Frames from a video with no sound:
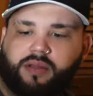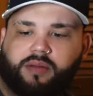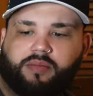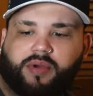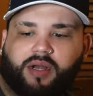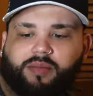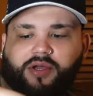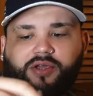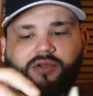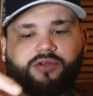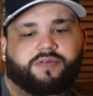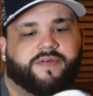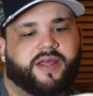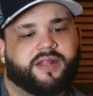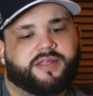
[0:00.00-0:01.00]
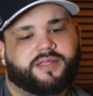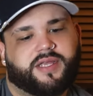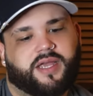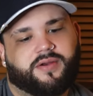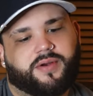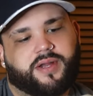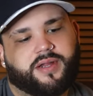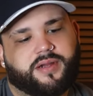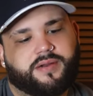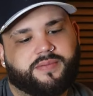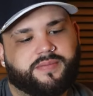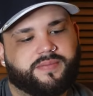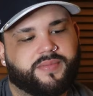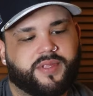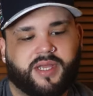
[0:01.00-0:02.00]
But I'm a huge fan of this hat right here.
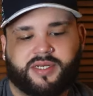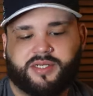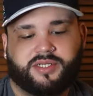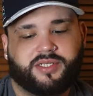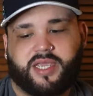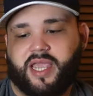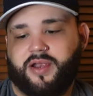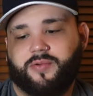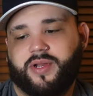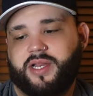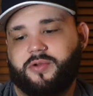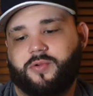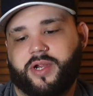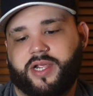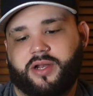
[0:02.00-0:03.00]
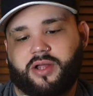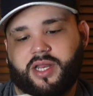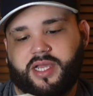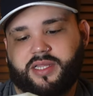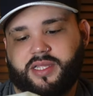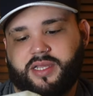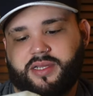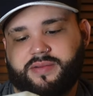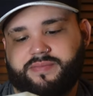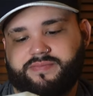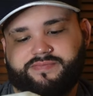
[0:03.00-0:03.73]
I just can't really wear it all like that.